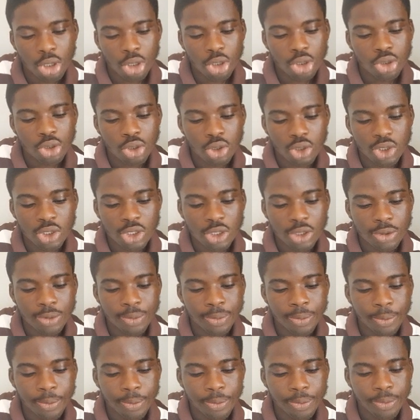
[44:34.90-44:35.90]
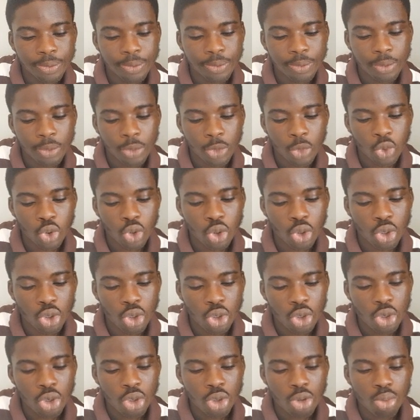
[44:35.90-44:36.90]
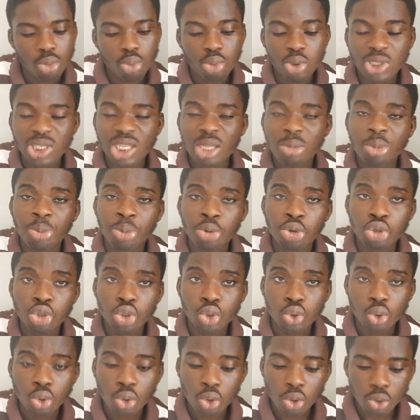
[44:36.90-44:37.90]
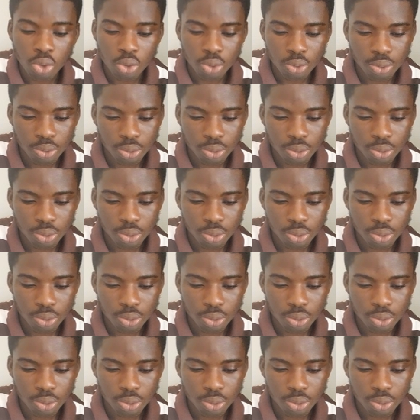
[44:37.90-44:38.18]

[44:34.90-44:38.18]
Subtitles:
So see, most people use Google.